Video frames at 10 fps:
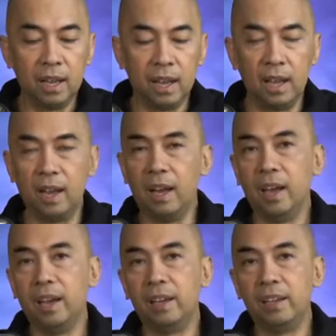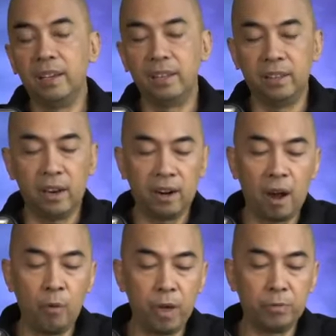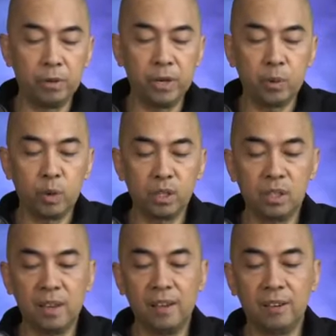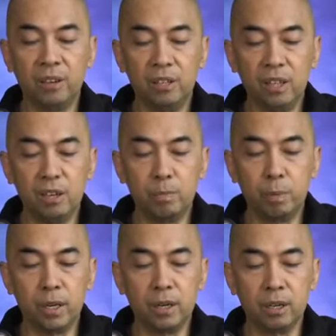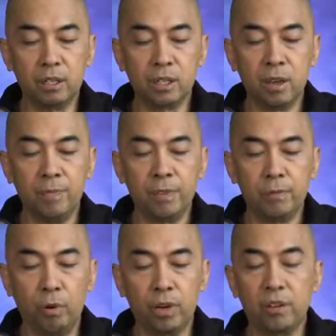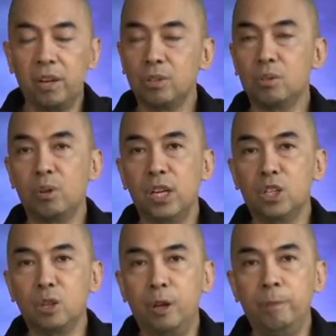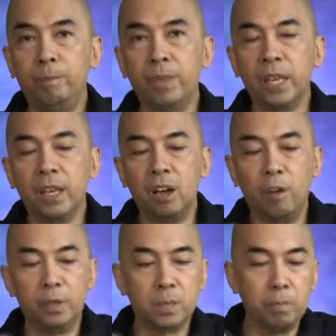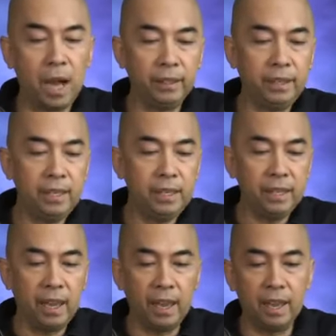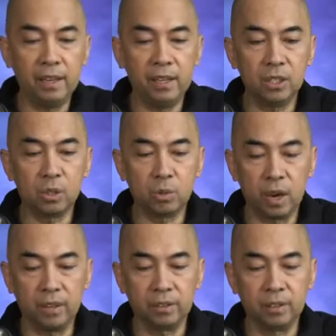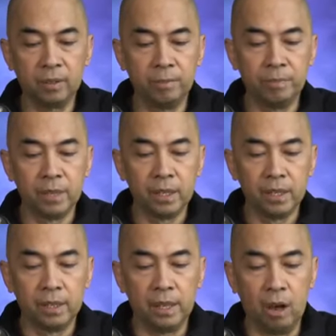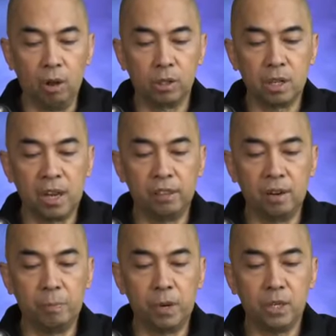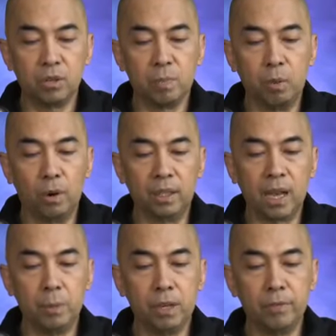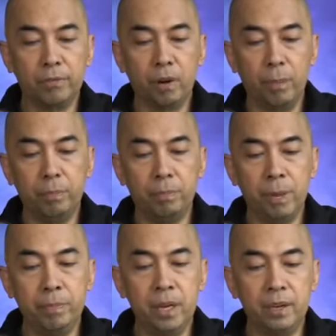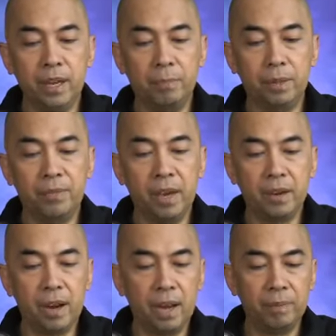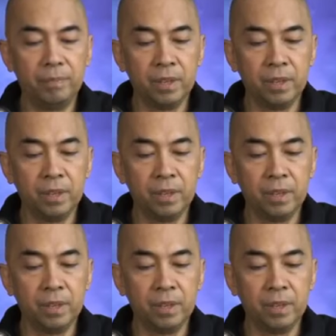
They are, however, requesting continued prayers for the restoration of his body and his strength. Now, also another praise report coming from Miriam De Vera.